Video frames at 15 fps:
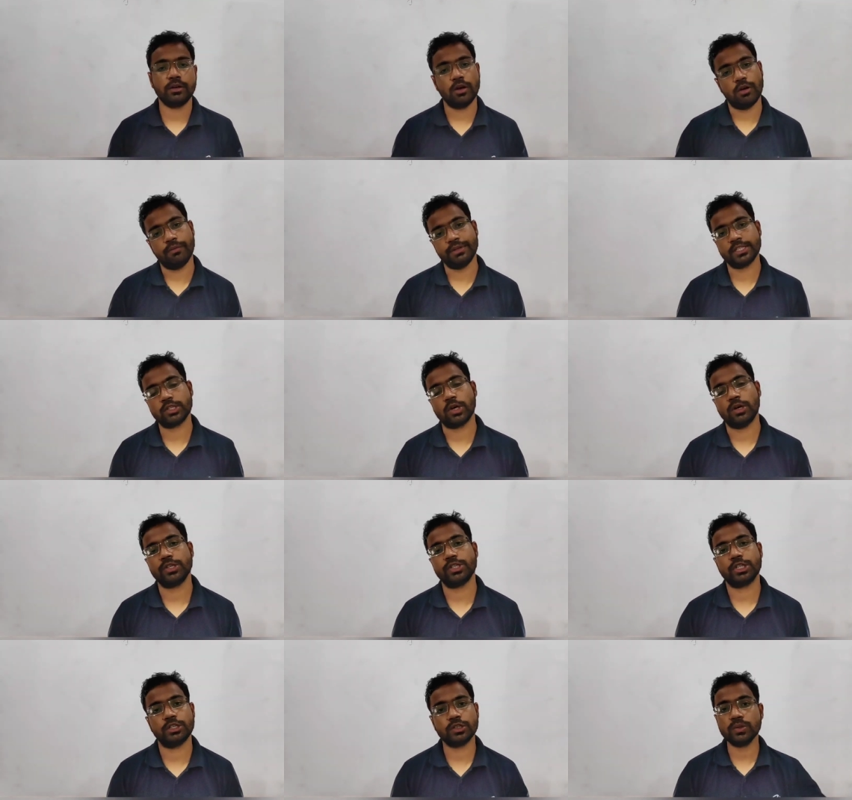or which is
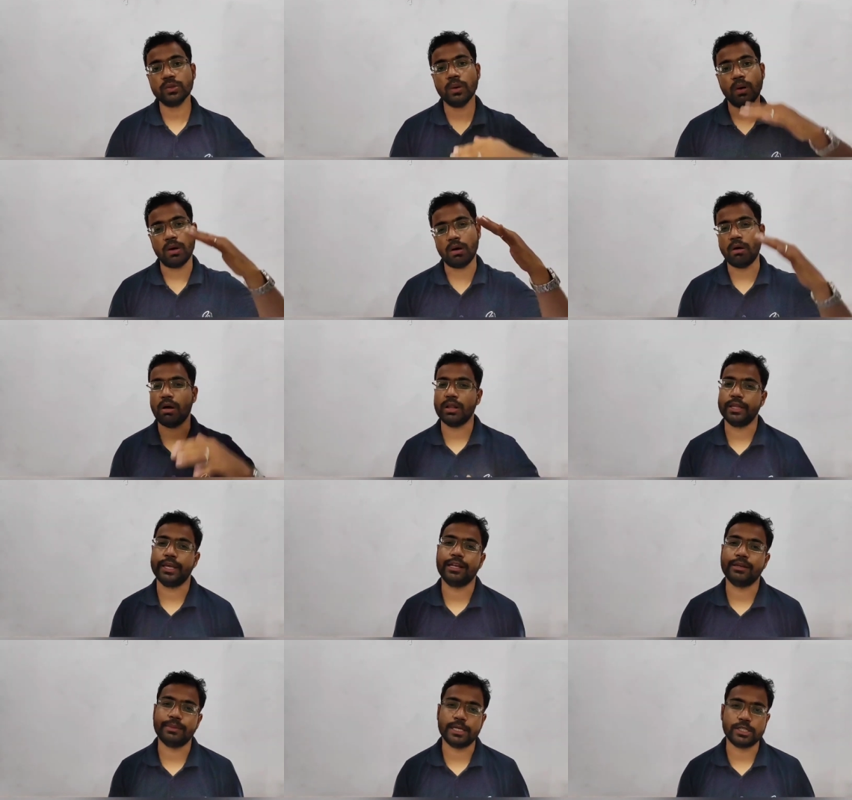constant to all the
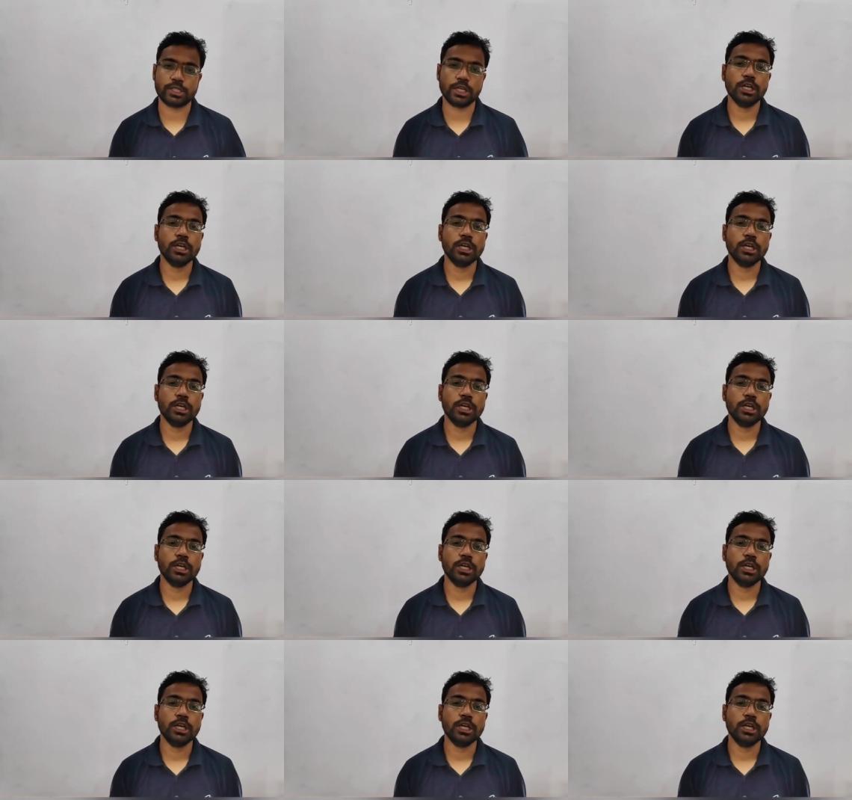elements.